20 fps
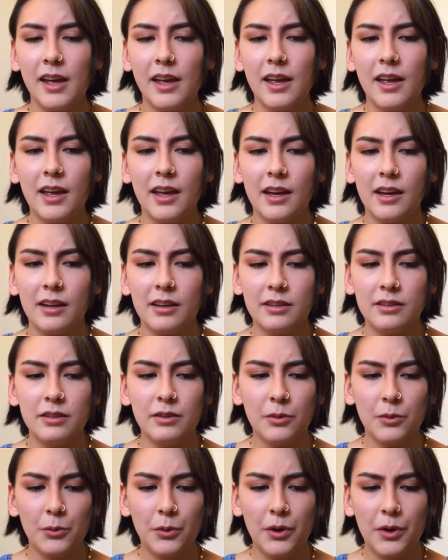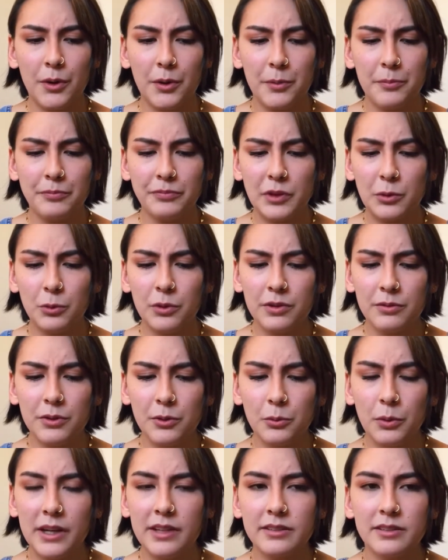And one of the
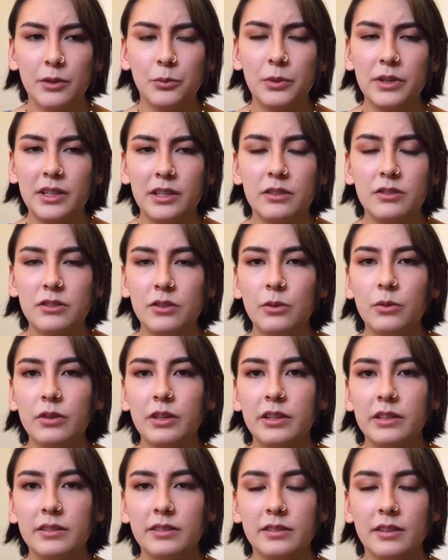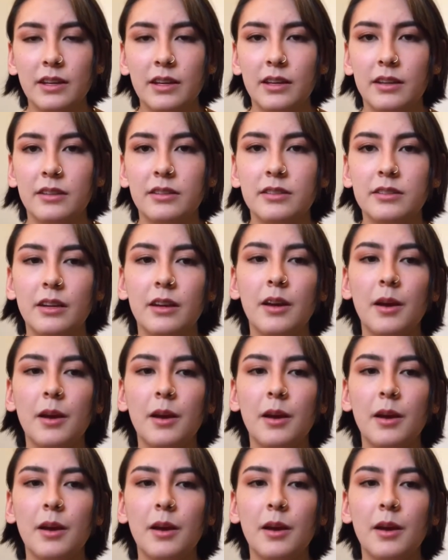ways that we can do this is